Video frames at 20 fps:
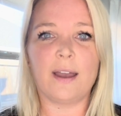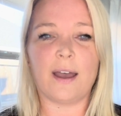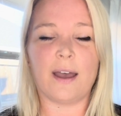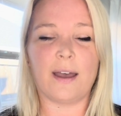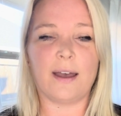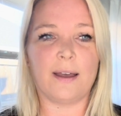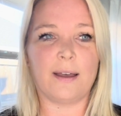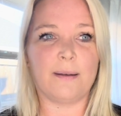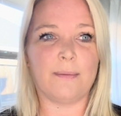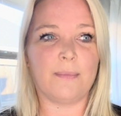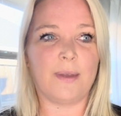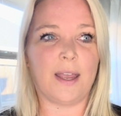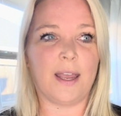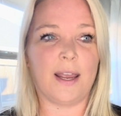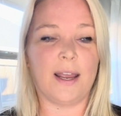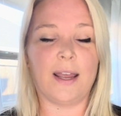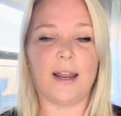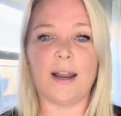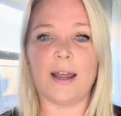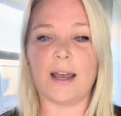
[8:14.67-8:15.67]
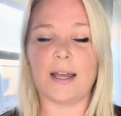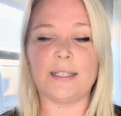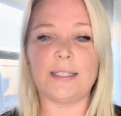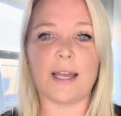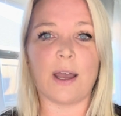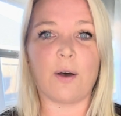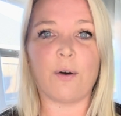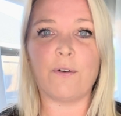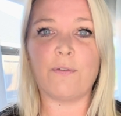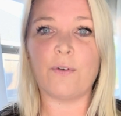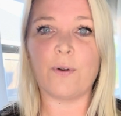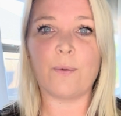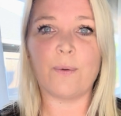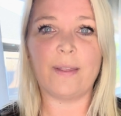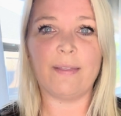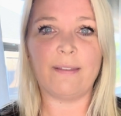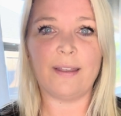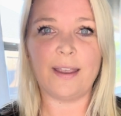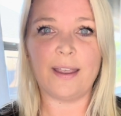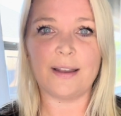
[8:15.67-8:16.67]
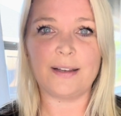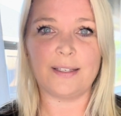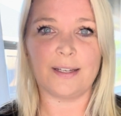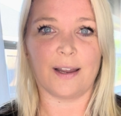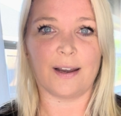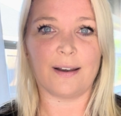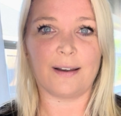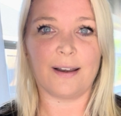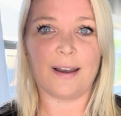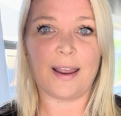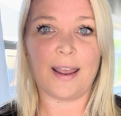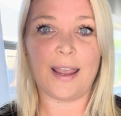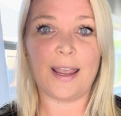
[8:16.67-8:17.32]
and a towel for when they get done.